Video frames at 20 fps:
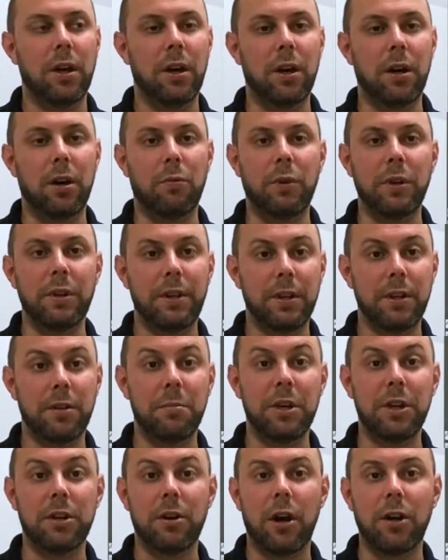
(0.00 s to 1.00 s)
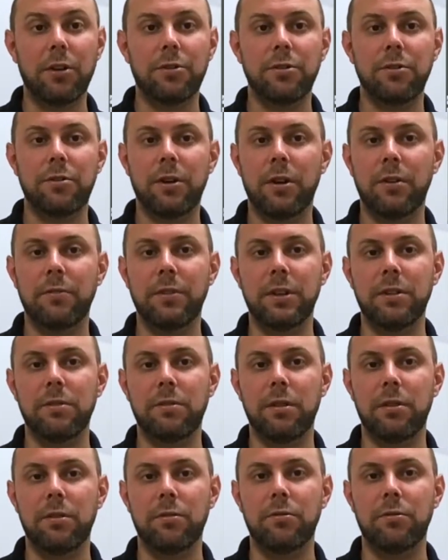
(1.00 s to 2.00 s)
One thing to be cautious of
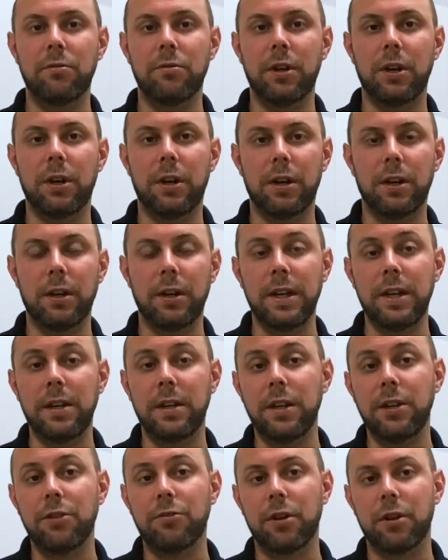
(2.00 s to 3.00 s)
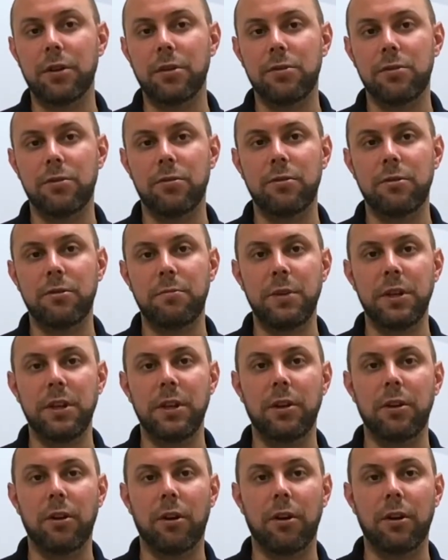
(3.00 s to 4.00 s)
is those ED drugs, so to
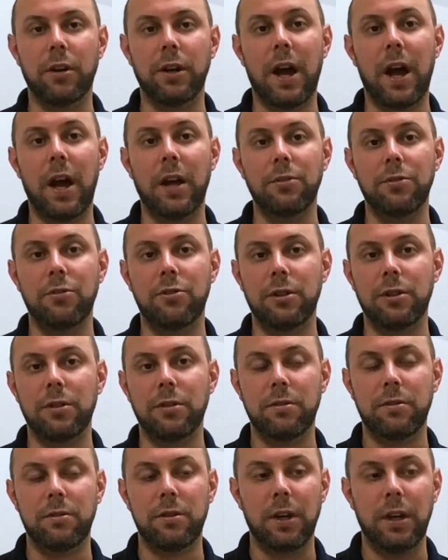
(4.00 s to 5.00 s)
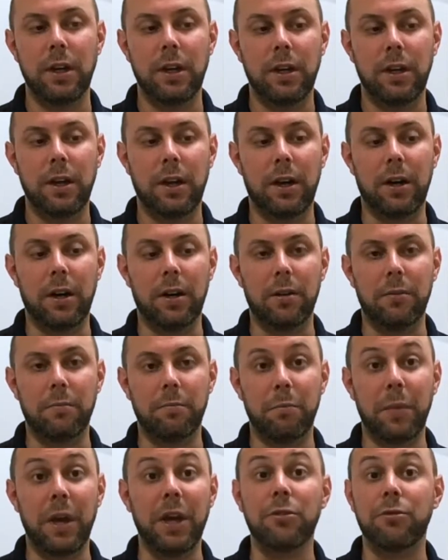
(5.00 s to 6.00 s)
speak, are not just
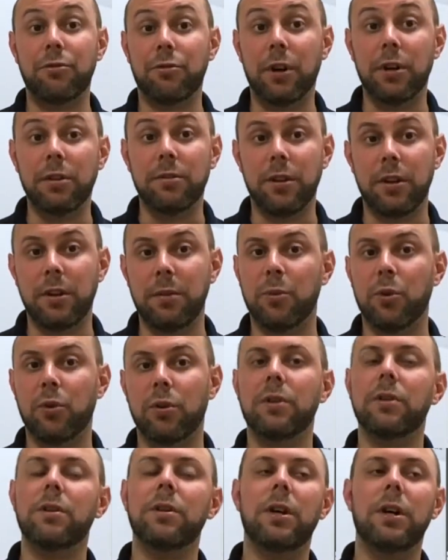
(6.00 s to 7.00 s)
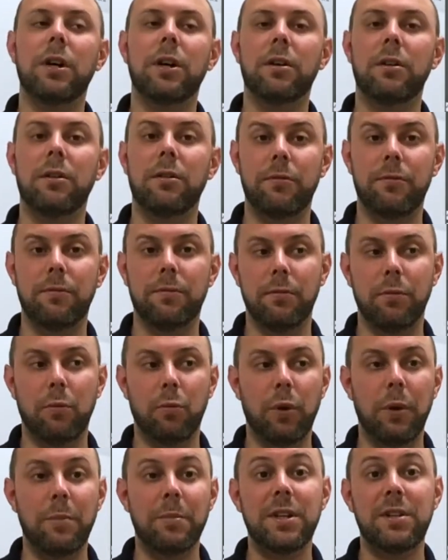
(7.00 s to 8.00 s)
male drugs anymore.
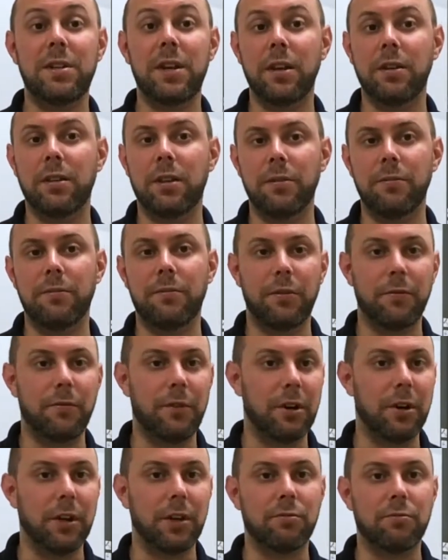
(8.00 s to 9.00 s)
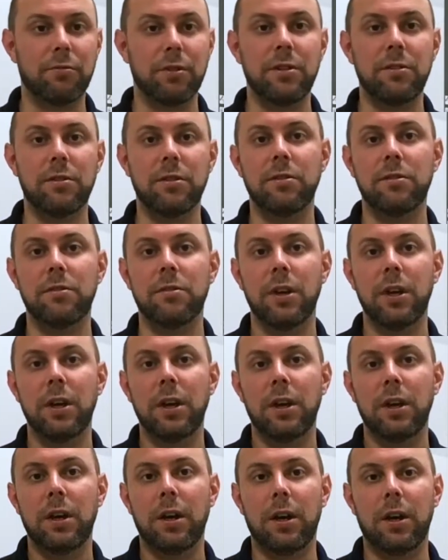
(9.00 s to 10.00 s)
Women take them for various reasons,
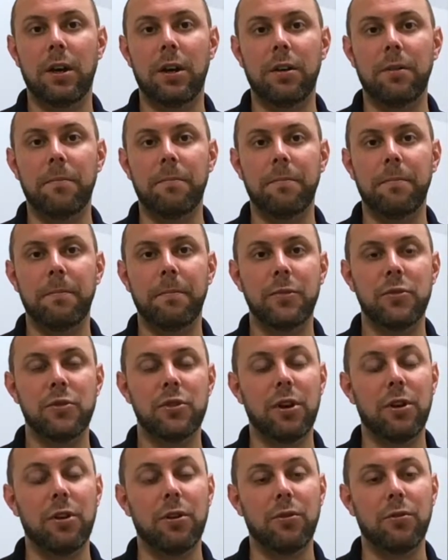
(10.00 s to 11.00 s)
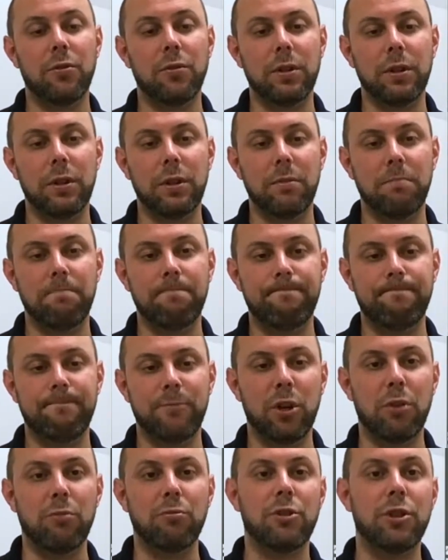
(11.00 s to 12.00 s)
so
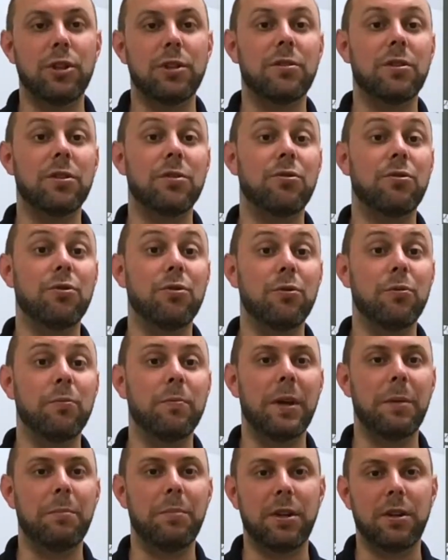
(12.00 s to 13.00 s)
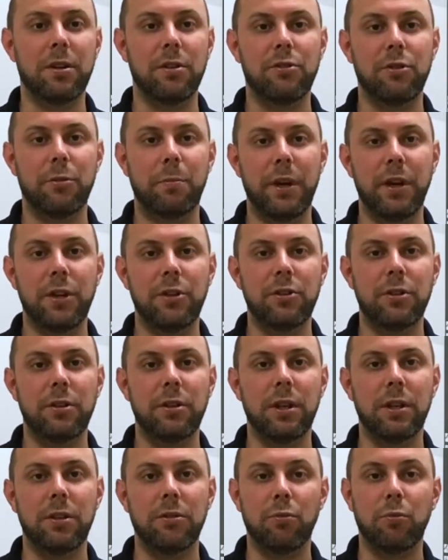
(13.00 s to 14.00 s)
don't just assume that because your
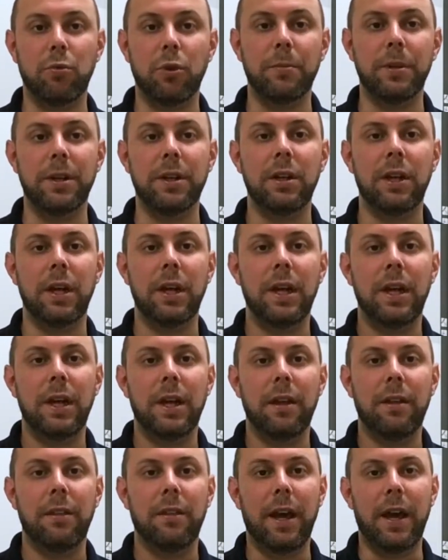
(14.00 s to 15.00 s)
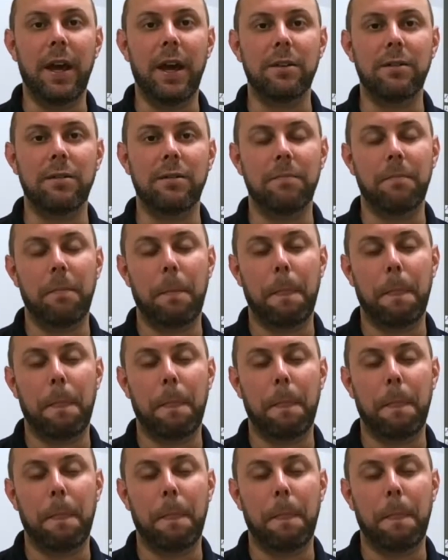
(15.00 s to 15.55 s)
patient is a woman that